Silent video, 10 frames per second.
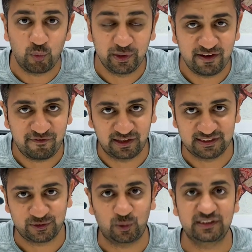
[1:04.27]
with the
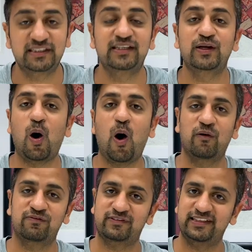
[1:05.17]
first question
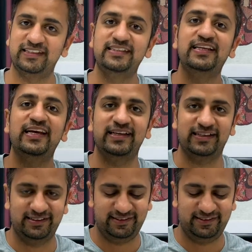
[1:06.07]
of the day.